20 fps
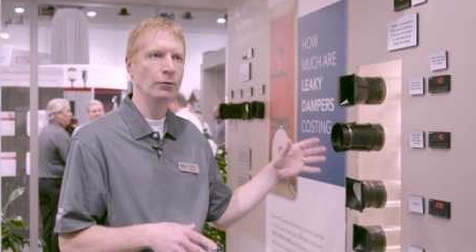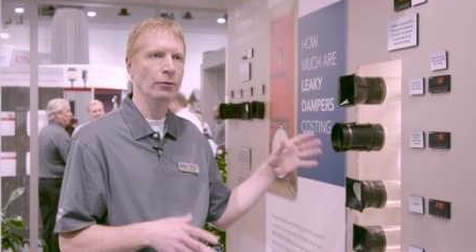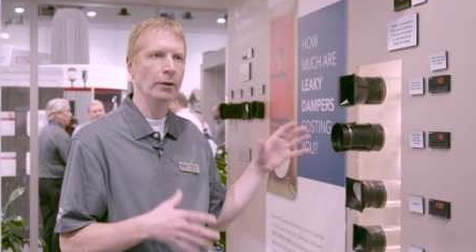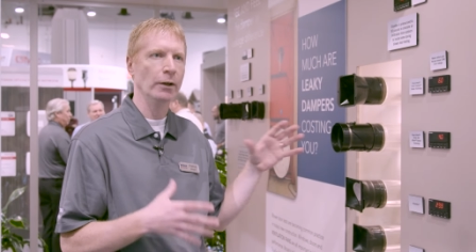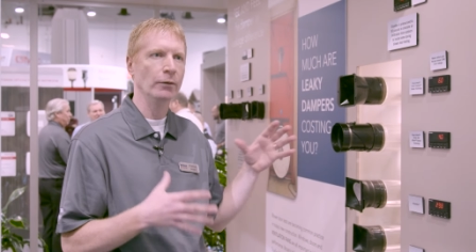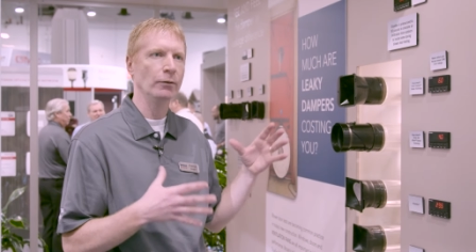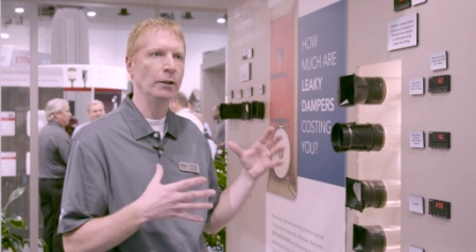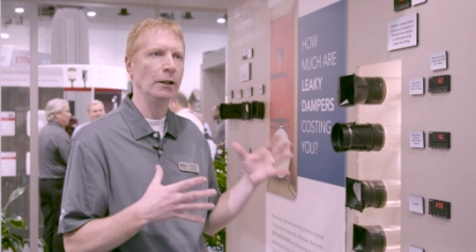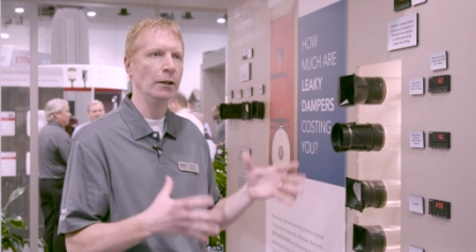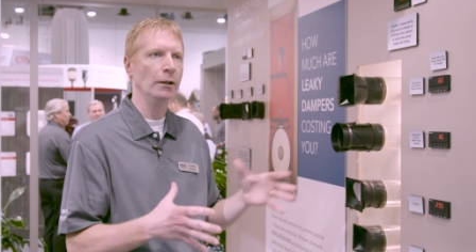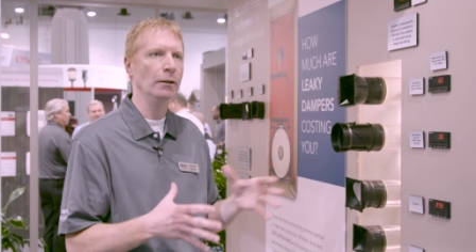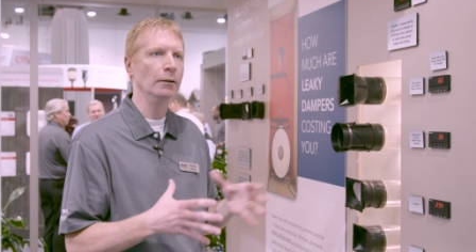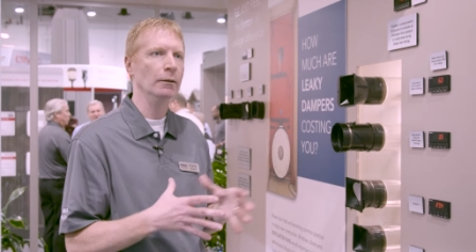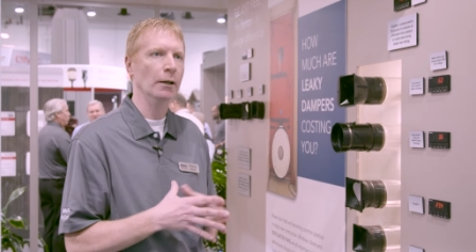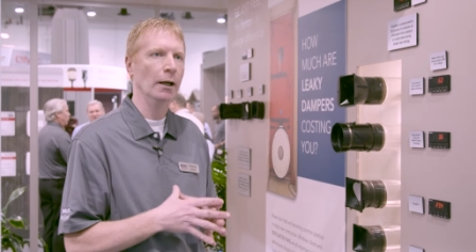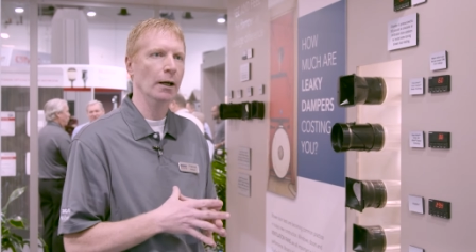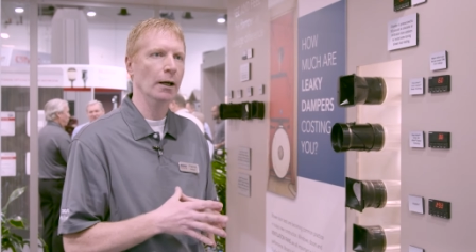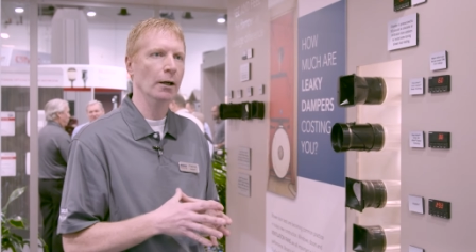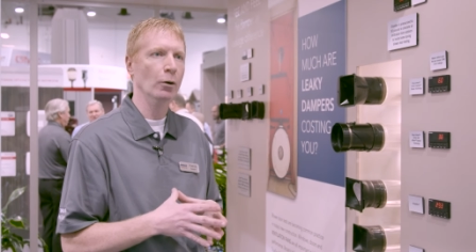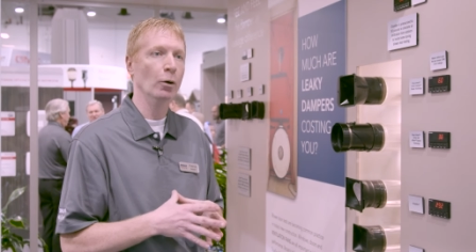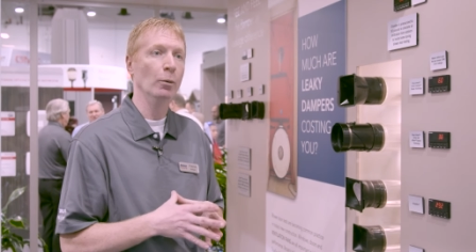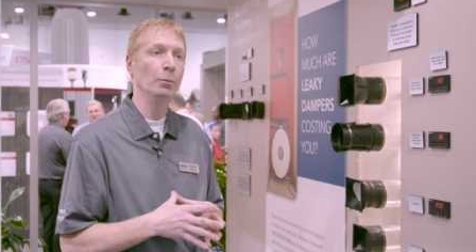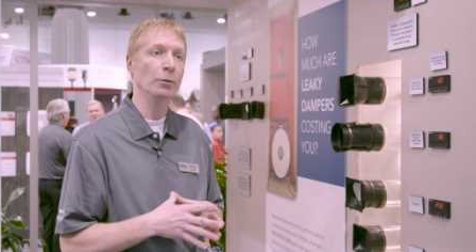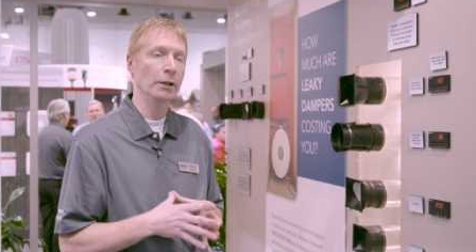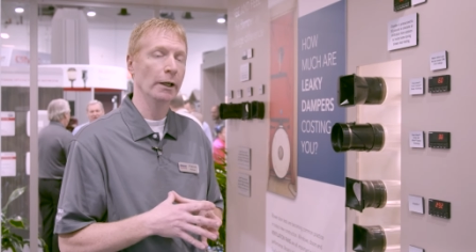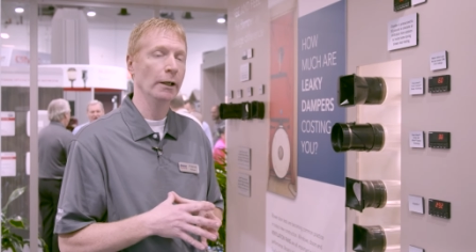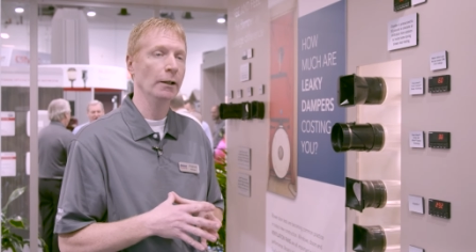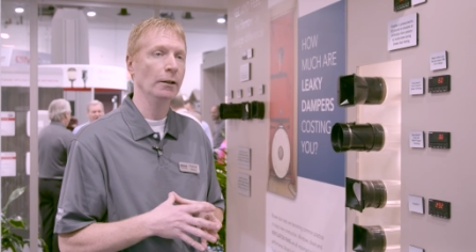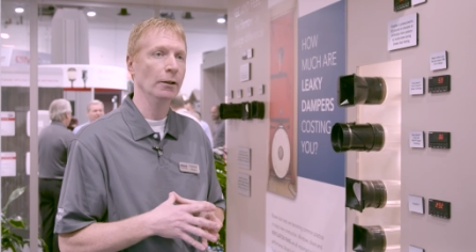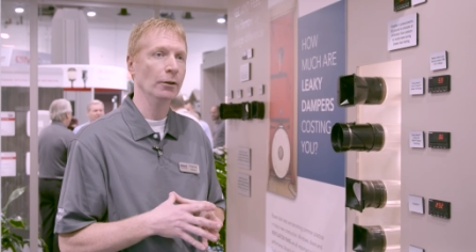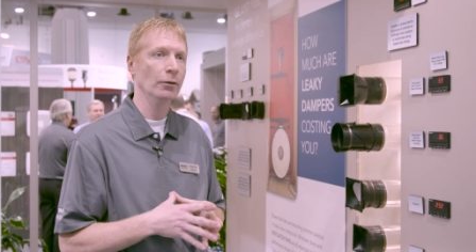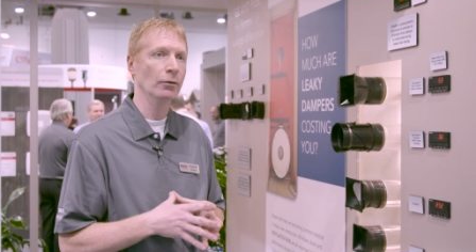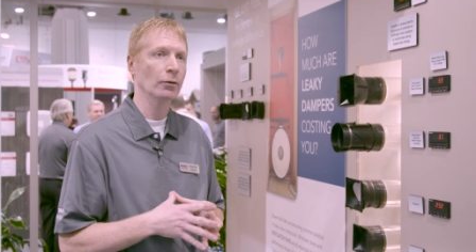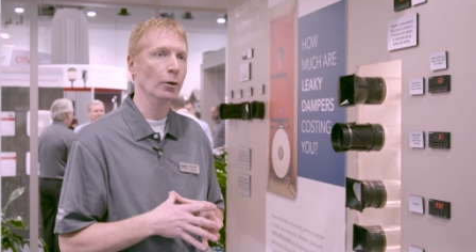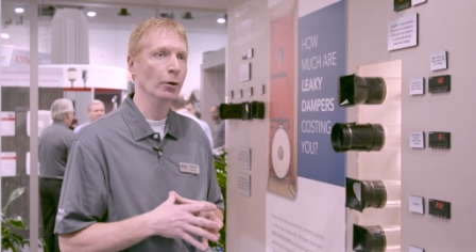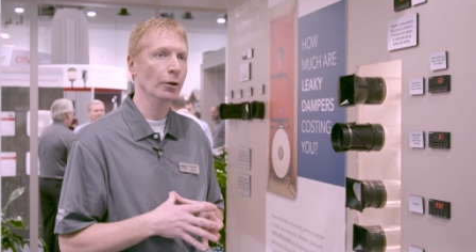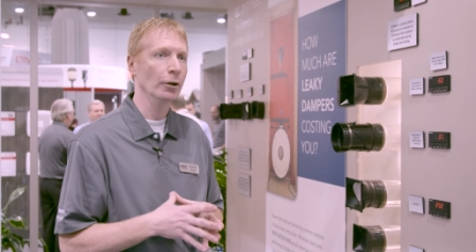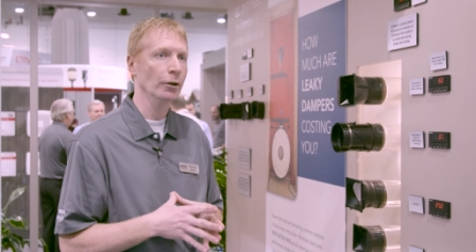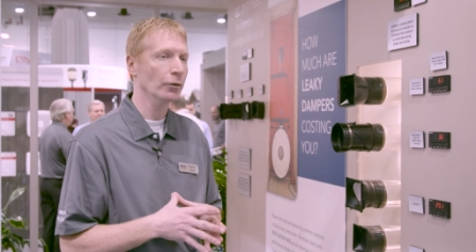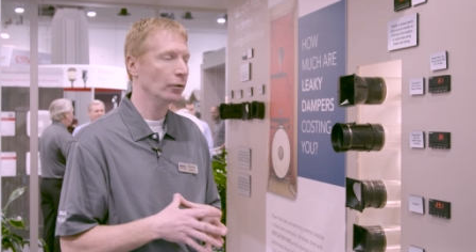50 uh, home tightness
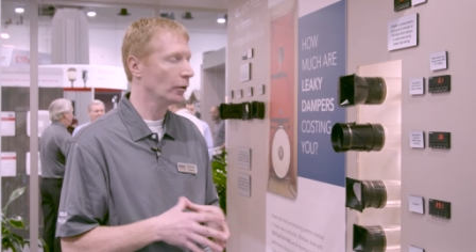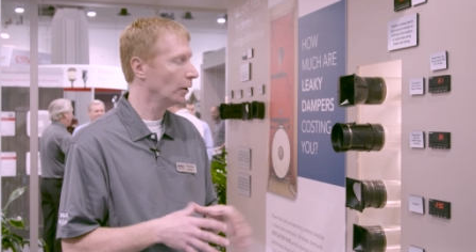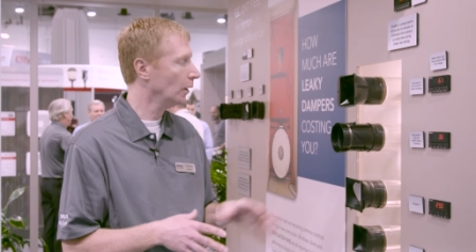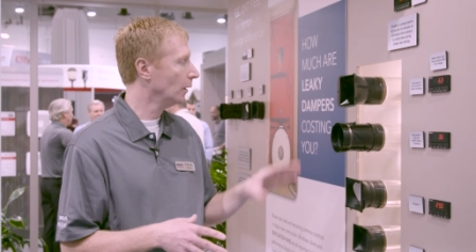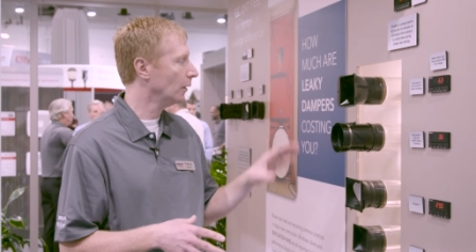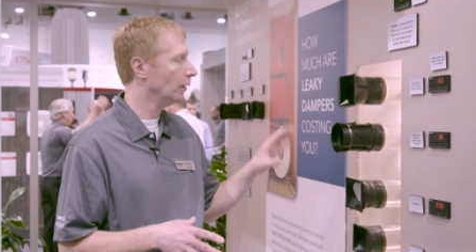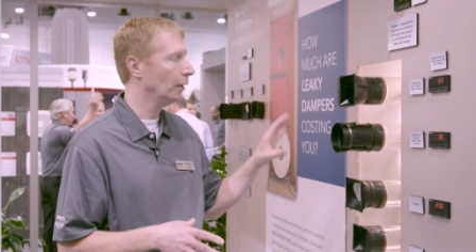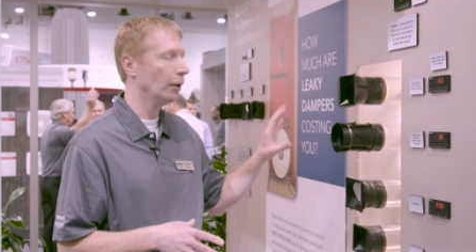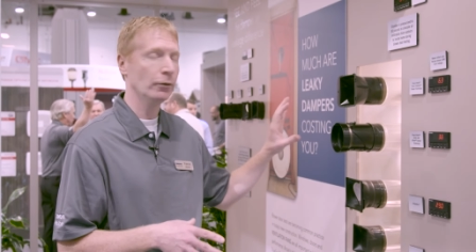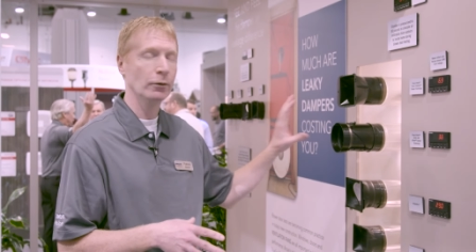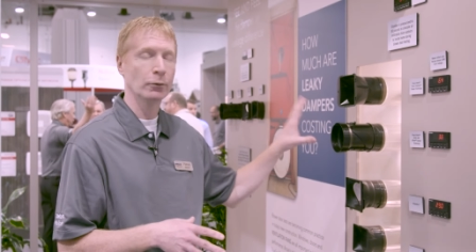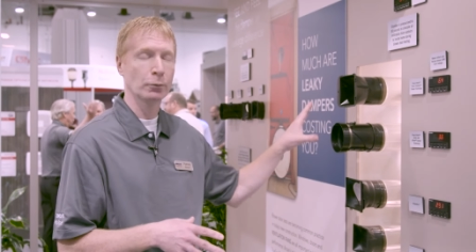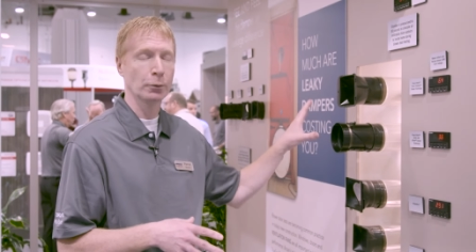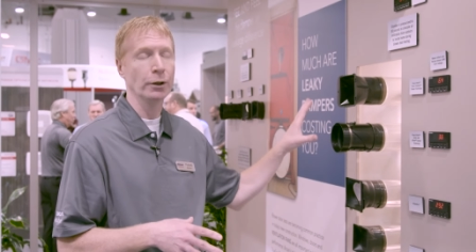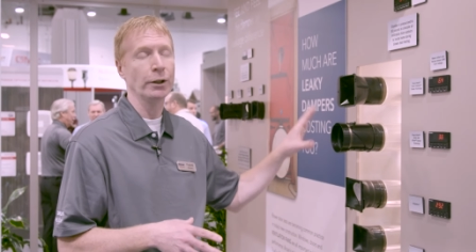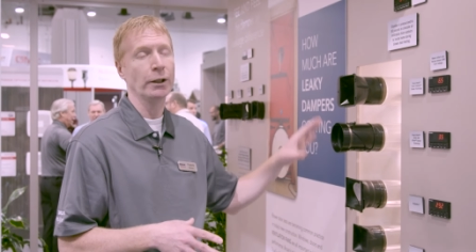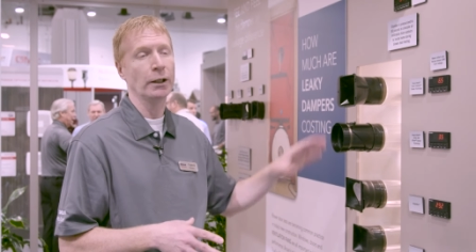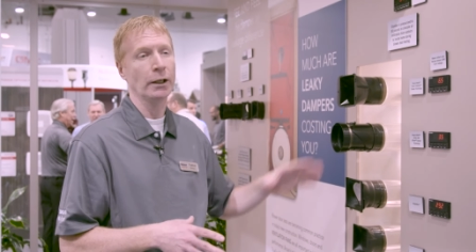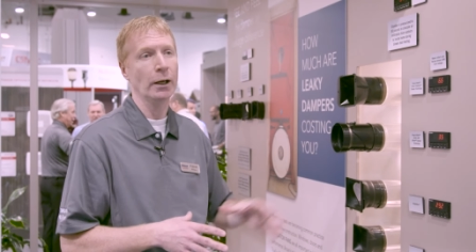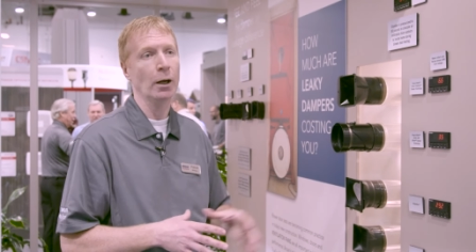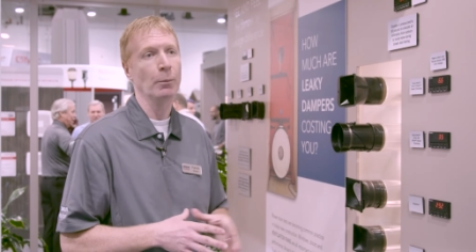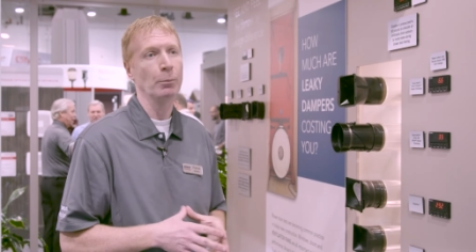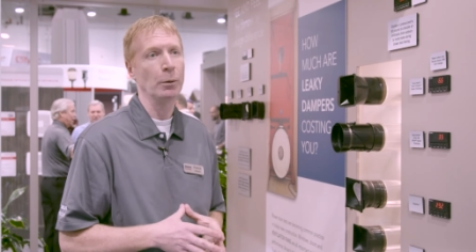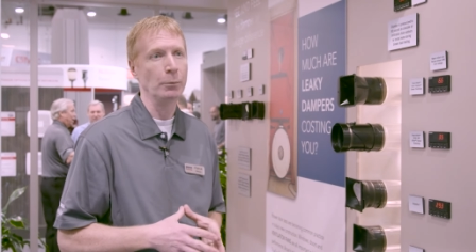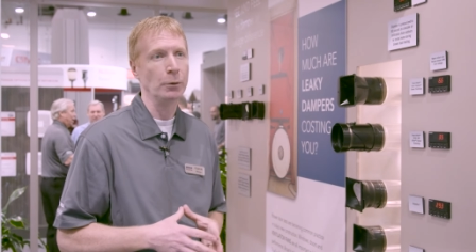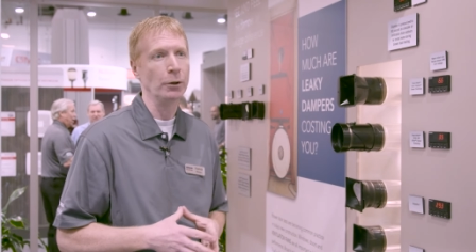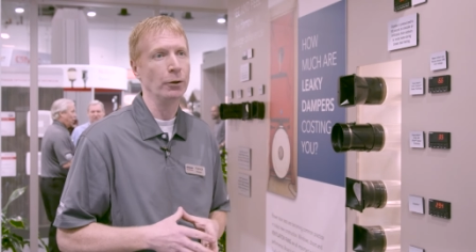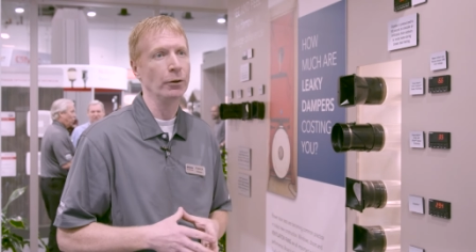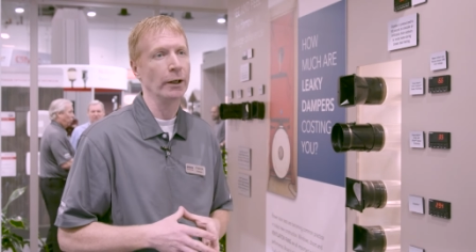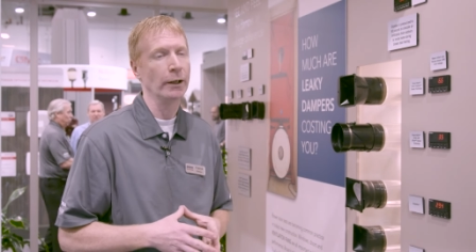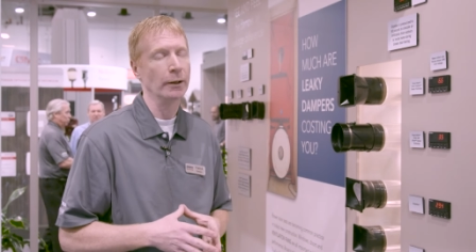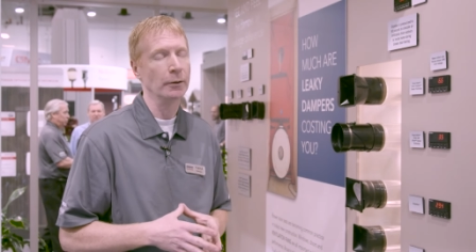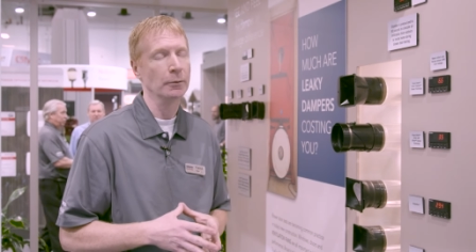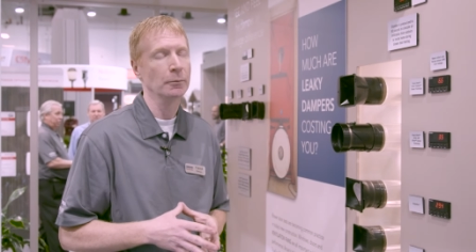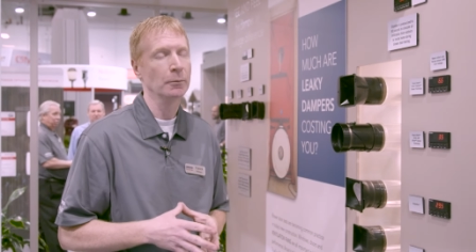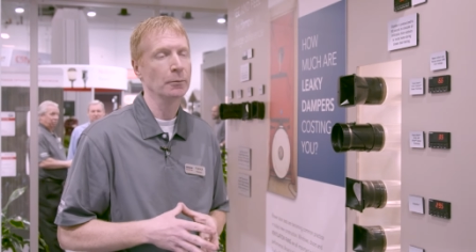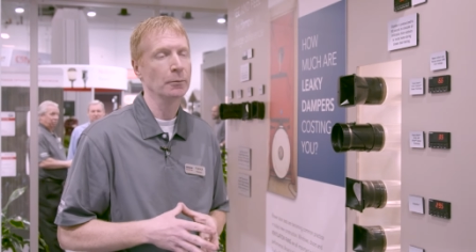scores, this is really going to help them do that.